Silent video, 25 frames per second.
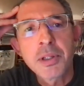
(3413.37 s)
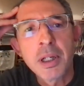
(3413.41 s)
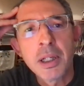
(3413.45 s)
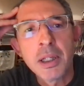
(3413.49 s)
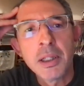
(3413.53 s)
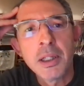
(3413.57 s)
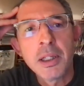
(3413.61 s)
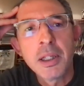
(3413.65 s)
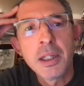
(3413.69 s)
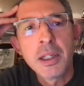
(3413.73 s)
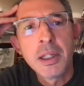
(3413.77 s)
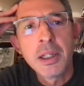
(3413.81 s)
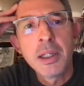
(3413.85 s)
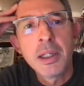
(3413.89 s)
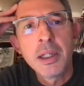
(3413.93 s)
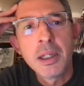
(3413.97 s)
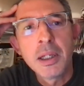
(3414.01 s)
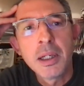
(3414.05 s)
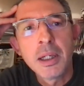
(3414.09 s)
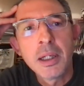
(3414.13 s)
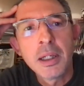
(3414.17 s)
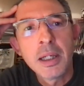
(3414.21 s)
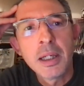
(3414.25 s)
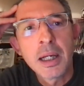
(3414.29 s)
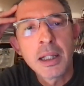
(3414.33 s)
and he
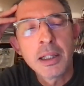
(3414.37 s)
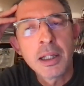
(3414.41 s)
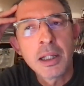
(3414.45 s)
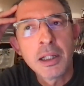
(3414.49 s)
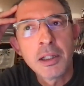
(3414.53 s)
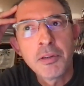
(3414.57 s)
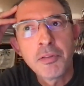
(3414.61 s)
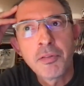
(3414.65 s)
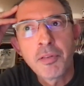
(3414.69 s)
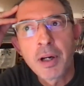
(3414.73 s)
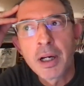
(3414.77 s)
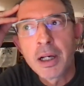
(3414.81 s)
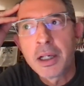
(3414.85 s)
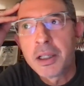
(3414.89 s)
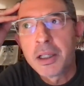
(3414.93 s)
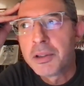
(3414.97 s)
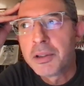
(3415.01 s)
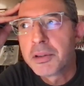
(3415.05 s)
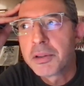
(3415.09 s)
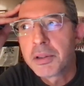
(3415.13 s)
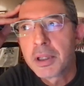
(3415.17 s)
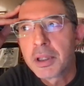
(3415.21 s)
identified